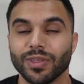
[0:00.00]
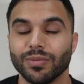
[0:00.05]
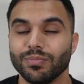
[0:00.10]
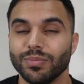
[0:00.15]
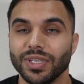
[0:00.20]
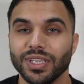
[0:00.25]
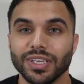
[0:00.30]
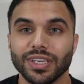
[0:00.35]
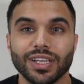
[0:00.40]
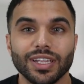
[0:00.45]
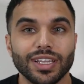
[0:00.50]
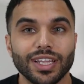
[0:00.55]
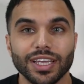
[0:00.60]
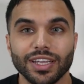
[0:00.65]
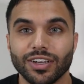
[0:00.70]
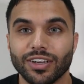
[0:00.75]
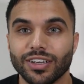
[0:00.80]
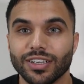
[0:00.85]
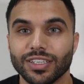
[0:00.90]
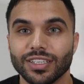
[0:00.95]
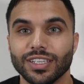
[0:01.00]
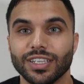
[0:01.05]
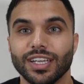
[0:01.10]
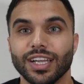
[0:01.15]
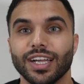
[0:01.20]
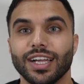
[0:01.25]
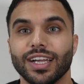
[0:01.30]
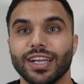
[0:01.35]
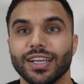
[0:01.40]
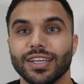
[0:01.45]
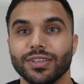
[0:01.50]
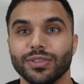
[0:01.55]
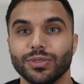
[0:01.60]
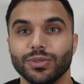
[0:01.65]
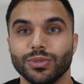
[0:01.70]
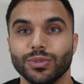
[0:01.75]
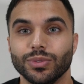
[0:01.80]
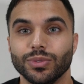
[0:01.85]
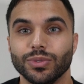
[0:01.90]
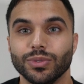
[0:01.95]
Being a lighthearted guy
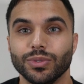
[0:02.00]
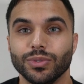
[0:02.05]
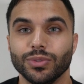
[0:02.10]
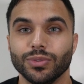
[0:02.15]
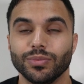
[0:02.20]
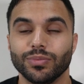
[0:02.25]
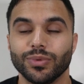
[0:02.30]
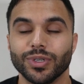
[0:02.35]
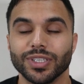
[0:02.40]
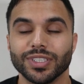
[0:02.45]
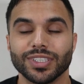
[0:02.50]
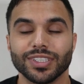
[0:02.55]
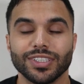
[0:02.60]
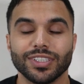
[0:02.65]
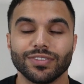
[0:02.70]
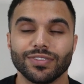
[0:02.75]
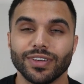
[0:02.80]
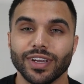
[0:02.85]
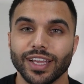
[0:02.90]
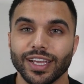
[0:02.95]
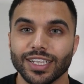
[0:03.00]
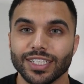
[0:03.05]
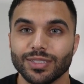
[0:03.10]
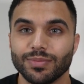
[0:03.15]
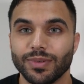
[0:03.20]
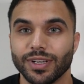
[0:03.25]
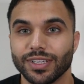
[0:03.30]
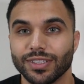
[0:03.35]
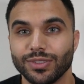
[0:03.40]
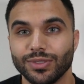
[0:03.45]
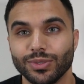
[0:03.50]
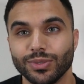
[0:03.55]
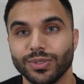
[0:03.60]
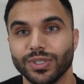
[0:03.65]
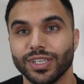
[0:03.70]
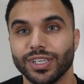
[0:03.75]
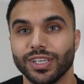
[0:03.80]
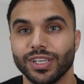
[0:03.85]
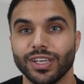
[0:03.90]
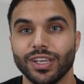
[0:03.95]
who brings a different aspect to
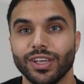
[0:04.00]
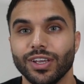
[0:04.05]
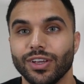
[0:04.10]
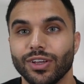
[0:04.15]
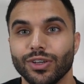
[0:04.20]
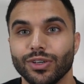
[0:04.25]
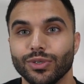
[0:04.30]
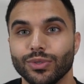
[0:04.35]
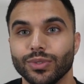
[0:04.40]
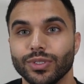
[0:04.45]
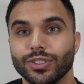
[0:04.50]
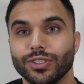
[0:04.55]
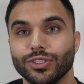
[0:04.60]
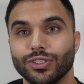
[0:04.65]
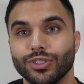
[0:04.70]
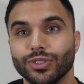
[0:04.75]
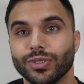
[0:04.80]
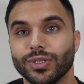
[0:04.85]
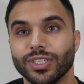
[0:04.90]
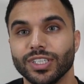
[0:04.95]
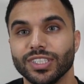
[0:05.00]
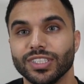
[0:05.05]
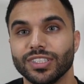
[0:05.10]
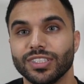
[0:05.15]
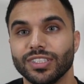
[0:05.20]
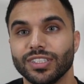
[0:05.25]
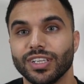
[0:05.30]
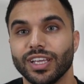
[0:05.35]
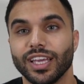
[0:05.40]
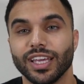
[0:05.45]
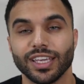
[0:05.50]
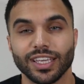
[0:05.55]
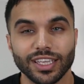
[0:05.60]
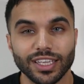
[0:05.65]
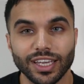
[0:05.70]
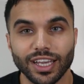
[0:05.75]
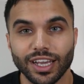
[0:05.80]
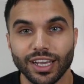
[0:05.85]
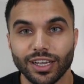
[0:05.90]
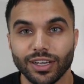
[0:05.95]
it, who enjoys
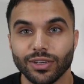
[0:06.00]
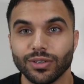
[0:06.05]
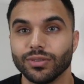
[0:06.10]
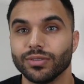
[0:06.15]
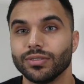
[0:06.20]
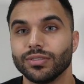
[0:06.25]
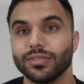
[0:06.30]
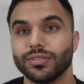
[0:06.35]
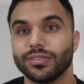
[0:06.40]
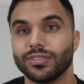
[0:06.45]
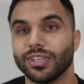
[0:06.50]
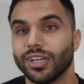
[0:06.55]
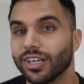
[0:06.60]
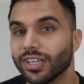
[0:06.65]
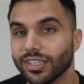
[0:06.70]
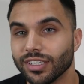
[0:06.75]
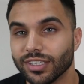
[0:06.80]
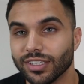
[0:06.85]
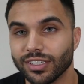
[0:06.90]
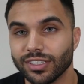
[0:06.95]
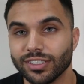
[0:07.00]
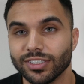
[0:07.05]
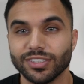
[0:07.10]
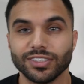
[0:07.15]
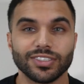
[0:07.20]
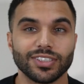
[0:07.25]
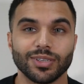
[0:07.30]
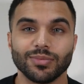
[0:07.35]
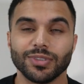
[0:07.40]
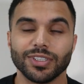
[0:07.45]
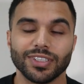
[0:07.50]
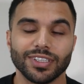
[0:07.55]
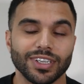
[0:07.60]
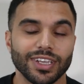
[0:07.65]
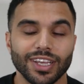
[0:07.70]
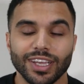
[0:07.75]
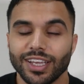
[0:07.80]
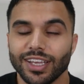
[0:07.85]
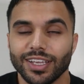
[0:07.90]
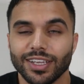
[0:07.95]
hanging out, talking to girls, I mean,